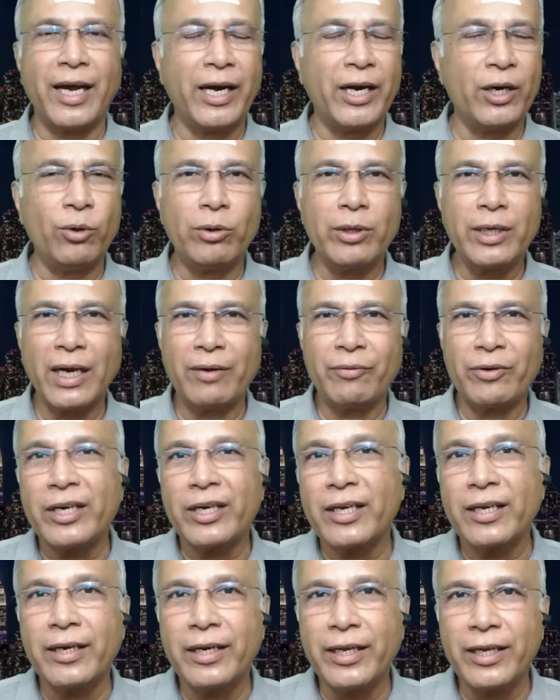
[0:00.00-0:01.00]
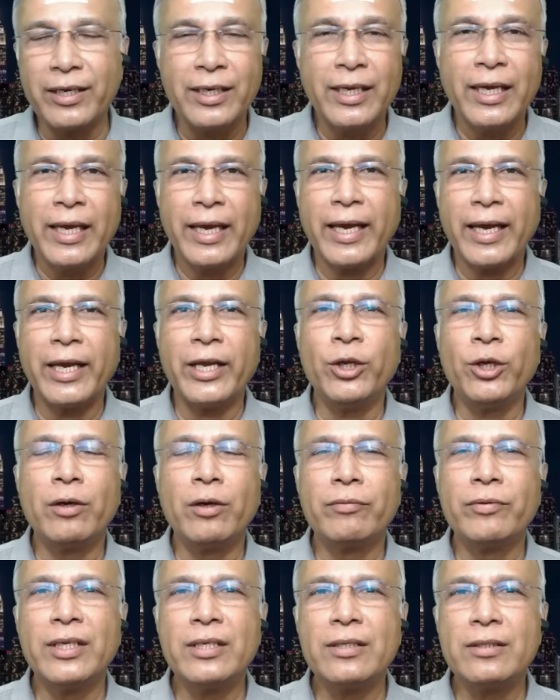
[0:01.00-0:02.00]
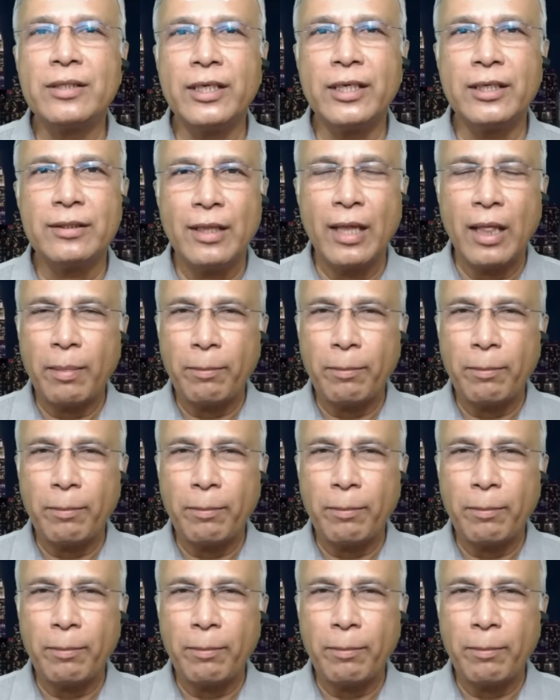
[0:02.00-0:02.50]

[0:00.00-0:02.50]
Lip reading: I don't have a degree in any of these things.